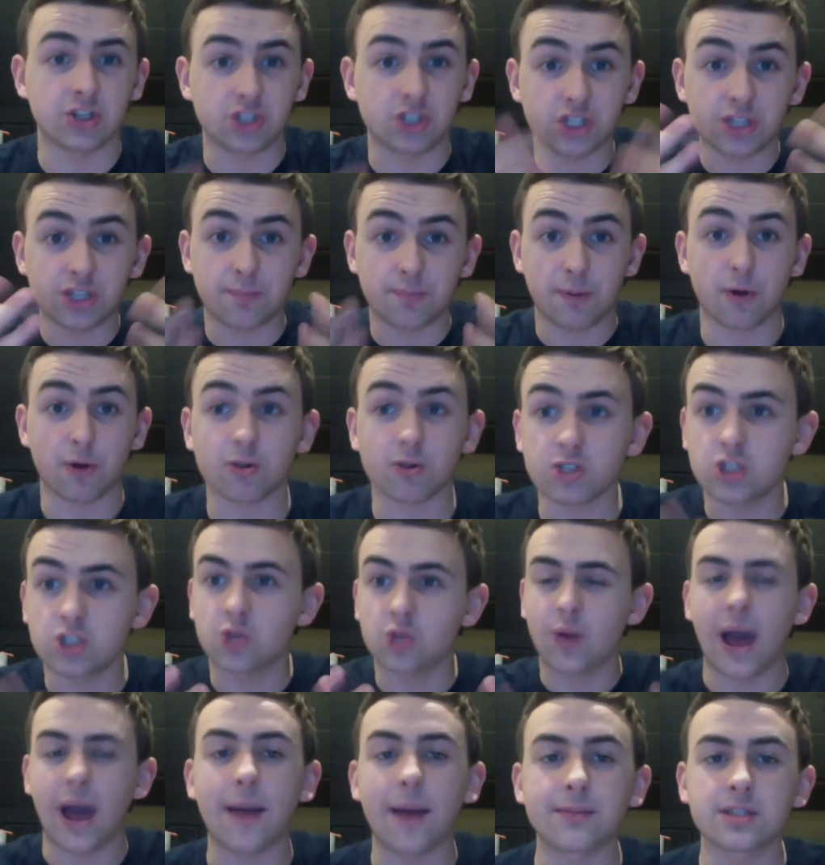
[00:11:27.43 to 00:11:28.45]
She's a person
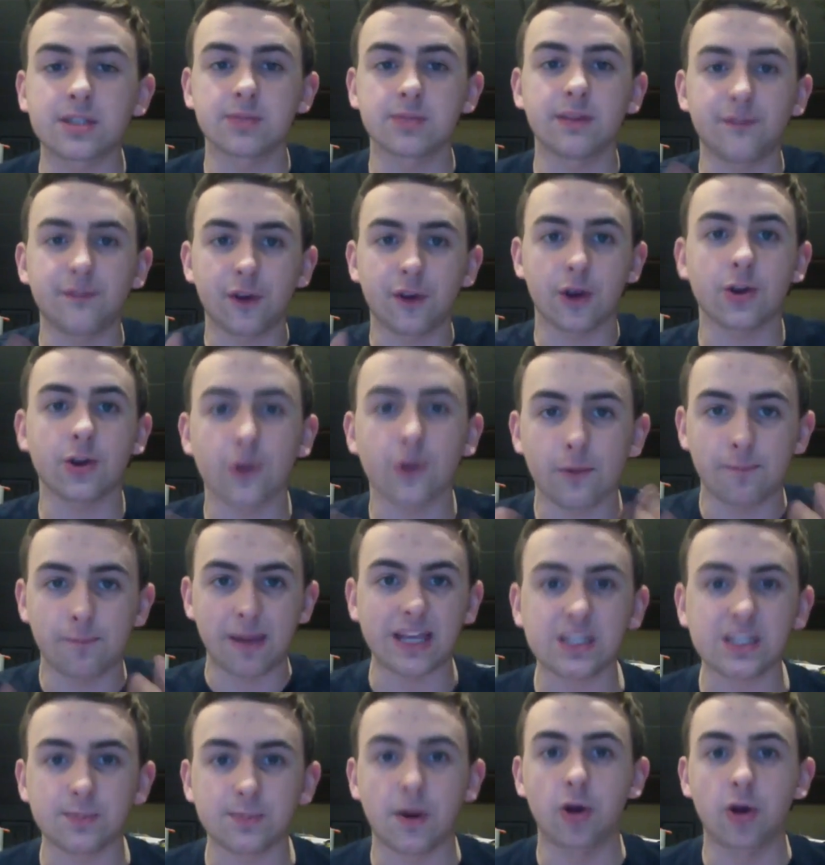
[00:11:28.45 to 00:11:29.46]
who happens to be very good at
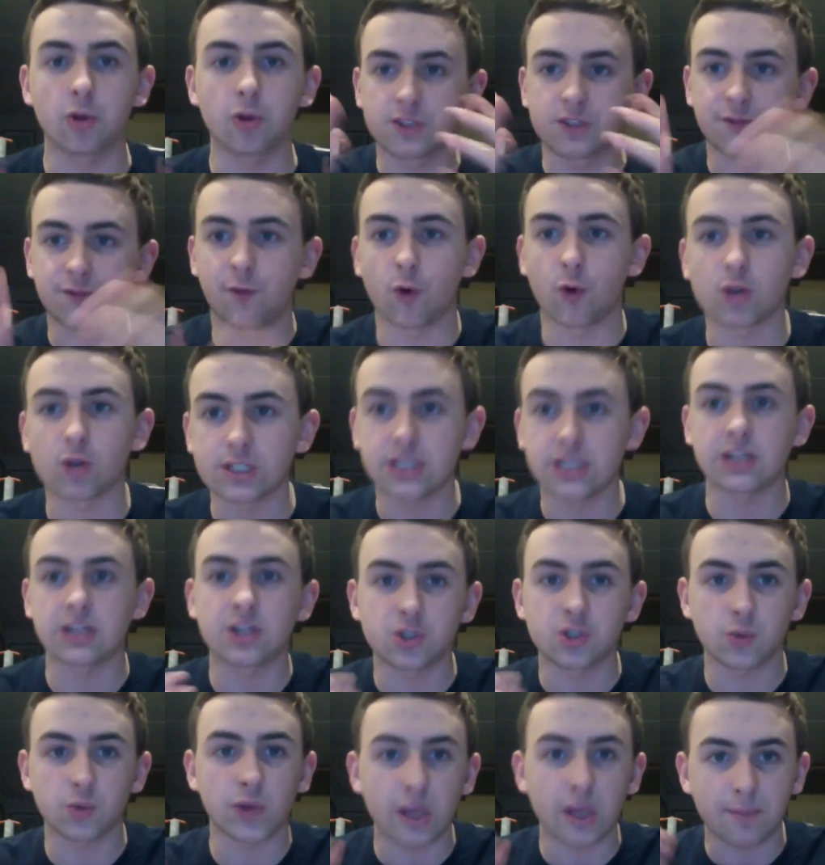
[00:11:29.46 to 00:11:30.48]
baseball that was forced
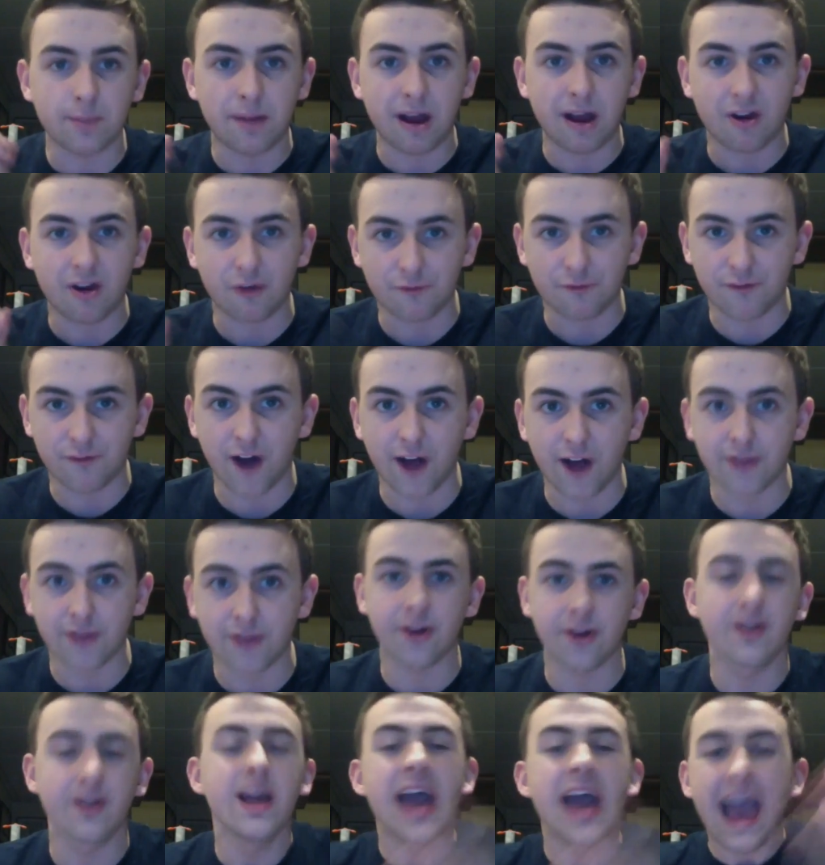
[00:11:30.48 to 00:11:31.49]
into doing it by her
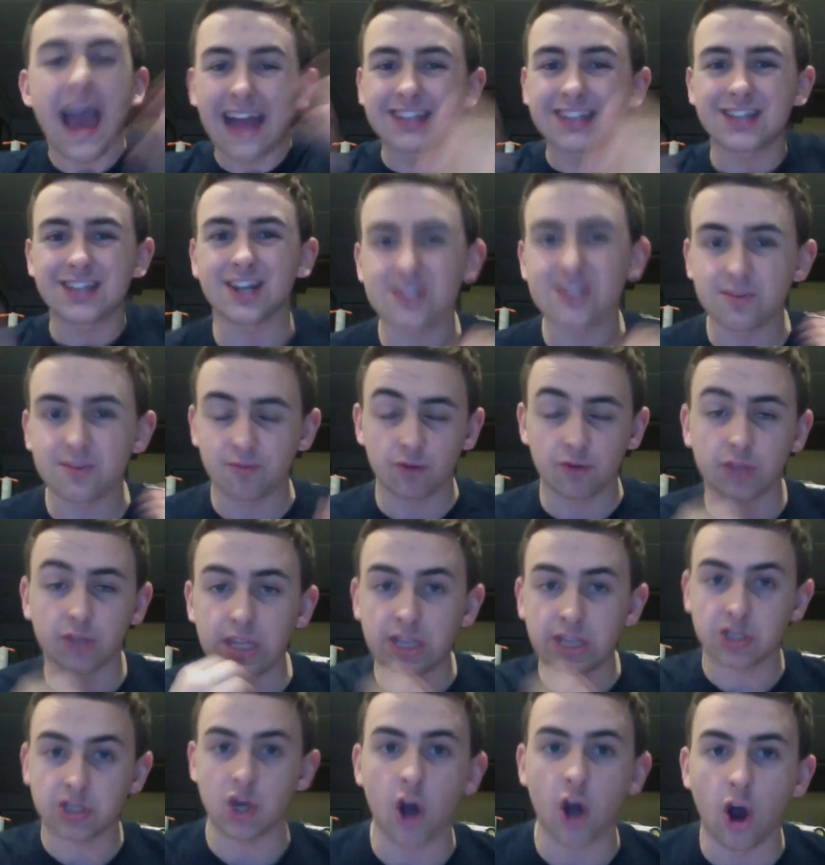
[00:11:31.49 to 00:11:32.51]
father, and doesn't
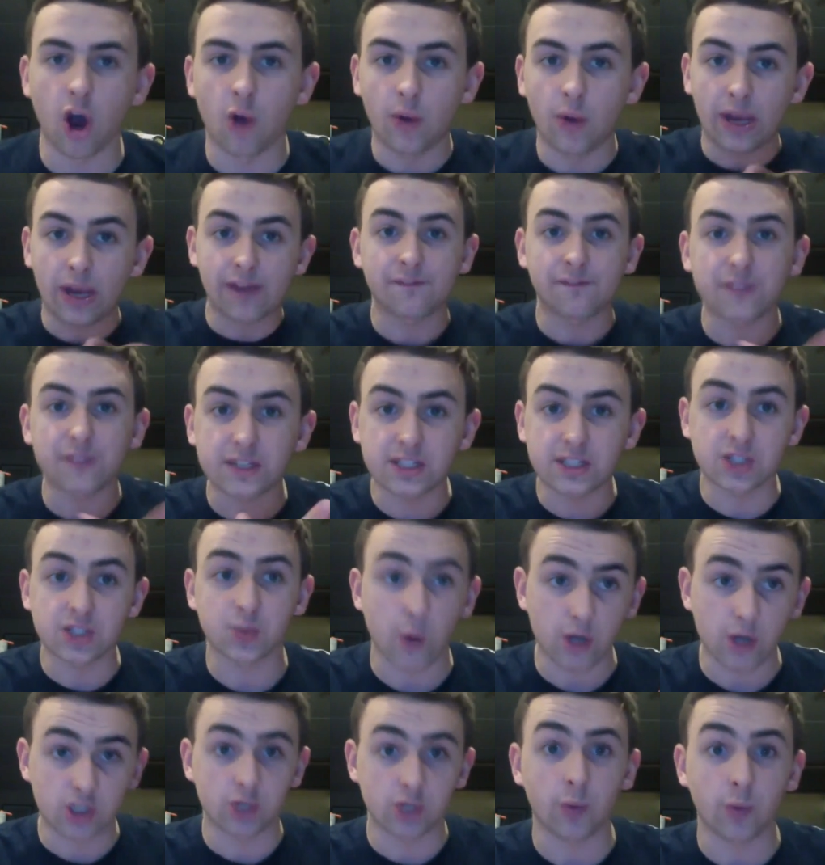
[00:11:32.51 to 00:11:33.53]
really know if this is
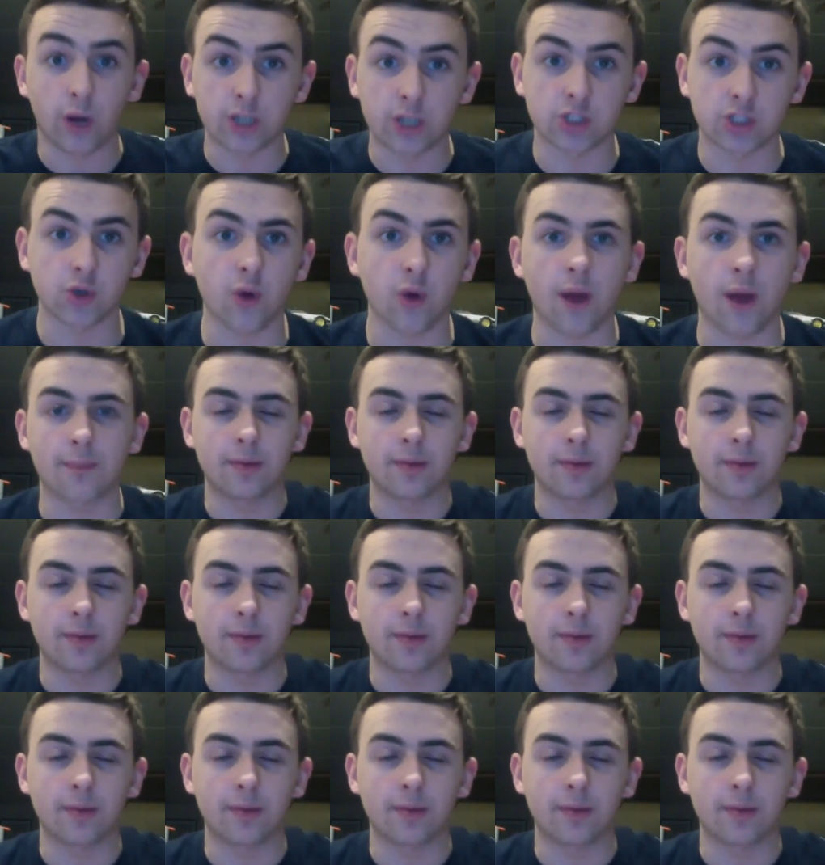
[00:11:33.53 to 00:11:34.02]
where she wants to go.